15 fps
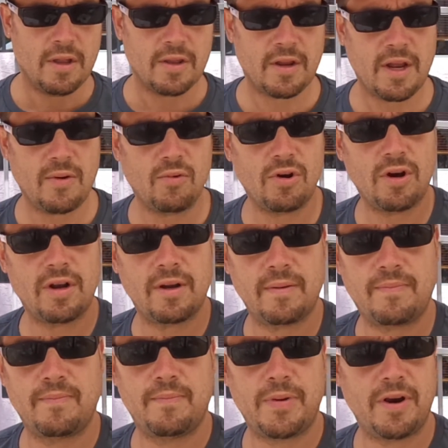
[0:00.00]
Today we're going to
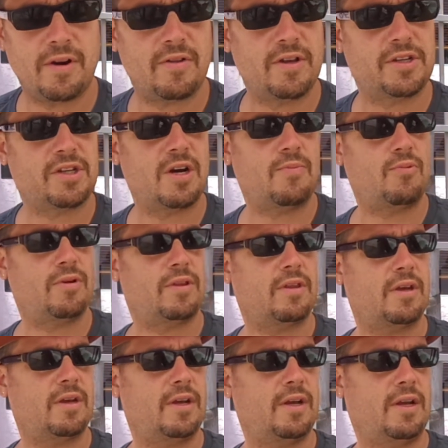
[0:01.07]
pair this up with
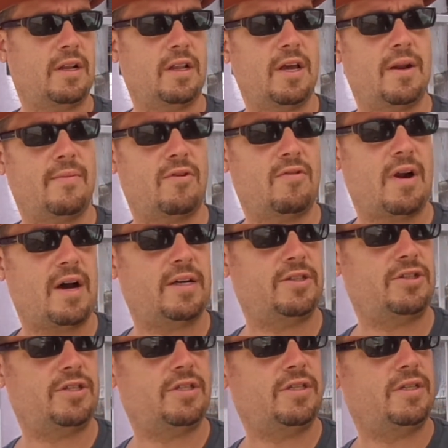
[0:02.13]
the
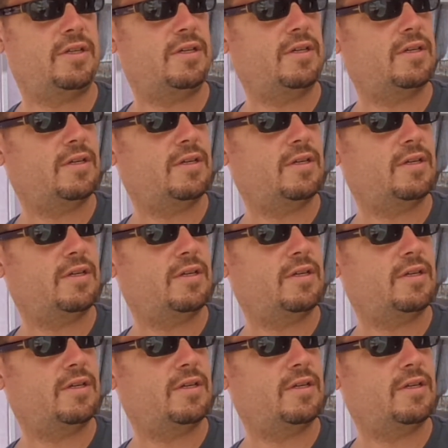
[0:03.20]
Glenmorangie